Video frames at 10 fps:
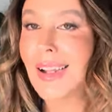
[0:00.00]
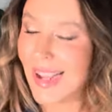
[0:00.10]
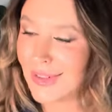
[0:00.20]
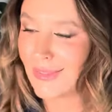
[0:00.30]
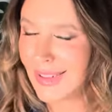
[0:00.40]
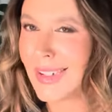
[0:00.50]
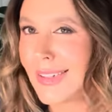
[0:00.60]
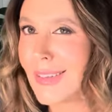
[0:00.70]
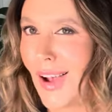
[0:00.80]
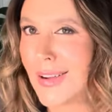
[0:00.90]
and it is
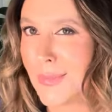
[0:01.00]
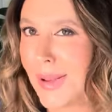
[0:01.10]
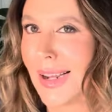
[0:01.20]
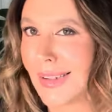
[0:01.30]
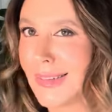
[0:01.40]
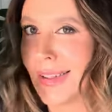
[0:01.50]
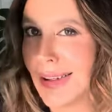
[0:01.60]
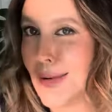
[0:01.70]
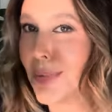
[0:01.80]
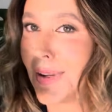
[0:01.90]
kind of bitter
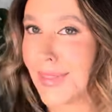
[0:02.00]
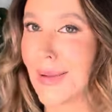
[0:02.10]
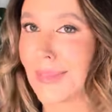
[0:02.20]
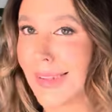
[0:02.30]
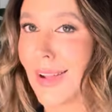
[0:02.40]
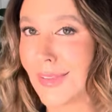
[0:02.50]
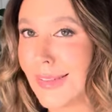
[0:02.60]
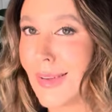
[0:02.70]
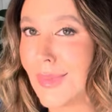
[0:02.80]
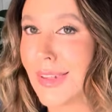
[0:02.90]
to put a thumbs down on
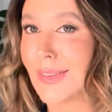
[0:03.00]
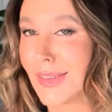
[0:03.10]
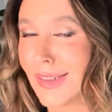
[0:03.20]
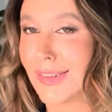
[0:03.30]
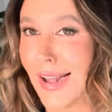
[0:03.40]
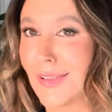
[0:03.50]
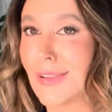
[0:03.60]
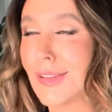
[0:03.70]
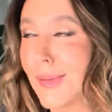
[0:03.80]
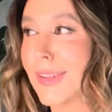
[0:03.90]
someone's channel,
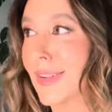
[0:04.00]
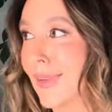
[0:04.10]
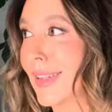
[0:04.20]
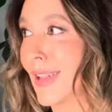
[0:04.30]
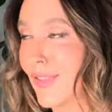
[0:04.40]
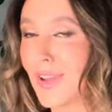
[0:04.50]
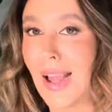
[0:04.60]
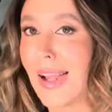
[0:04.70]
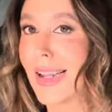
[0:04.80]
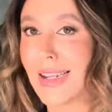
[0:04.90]
especially when if you
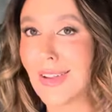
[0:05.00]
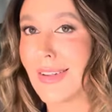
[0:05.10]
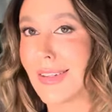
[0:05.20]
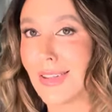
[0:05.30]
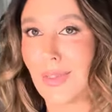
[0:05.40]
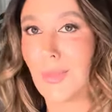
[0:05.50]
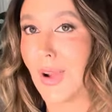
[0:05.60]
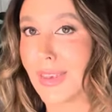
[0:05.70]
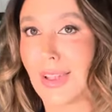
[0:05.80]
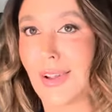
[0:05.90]
had any idea the
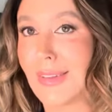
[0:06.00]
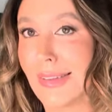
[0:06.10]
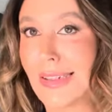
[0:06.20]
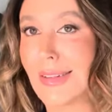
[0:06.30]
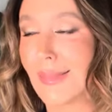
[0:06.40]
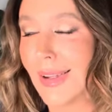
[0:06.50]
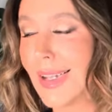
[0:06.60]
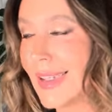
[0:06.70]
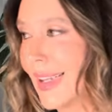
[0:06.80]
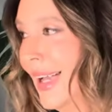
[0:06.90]
work that goes into
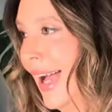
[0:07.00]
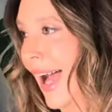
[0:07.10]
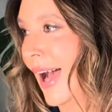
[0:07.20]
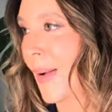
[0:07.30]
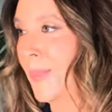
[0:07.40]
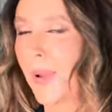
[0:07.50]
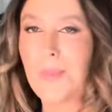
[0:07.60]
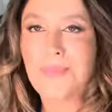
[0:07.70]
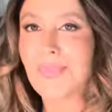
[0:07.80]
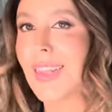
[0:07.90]
it.
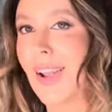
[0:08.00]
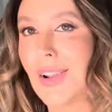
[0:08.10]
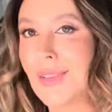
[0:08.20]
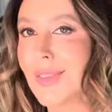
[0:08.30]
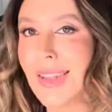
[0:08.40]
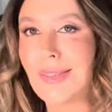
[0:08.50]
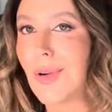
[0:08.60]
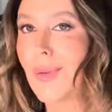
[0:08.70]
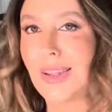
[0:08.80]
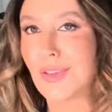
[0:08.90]
But you know, there's
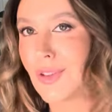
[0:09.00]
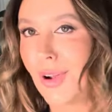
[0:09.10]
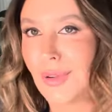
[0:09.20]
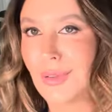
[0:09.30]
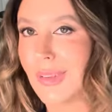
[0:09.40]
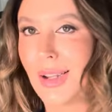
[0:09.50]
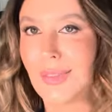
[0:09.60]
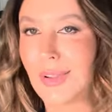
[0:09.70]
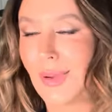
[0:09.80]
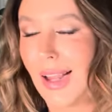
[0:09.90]
always trolls
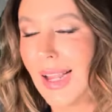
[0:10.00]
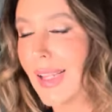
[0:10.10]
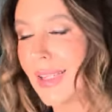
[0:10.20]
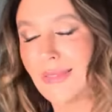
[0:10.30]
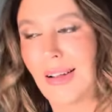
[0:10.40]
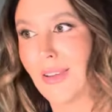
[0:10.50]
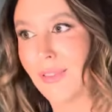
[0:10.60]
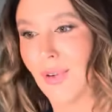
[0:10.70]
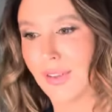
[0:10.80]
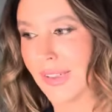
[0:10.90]
everywhere.
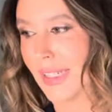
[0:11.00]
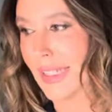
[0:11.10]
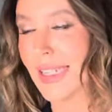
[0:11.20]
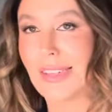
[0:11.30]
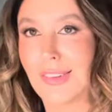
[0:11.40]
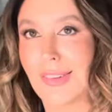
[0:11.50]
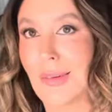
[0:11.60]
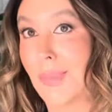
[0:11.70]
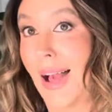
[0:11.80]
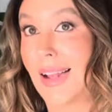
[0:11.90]
Unfortunately, it's just a
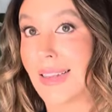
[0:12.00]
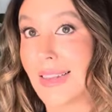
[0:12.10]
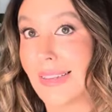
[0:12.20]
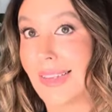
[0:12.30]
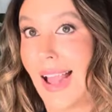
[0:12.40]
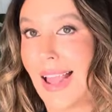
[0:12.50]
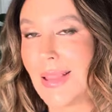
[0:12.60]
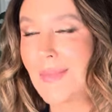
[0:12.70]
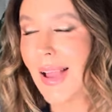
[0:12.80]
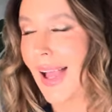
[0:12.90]
part of this game.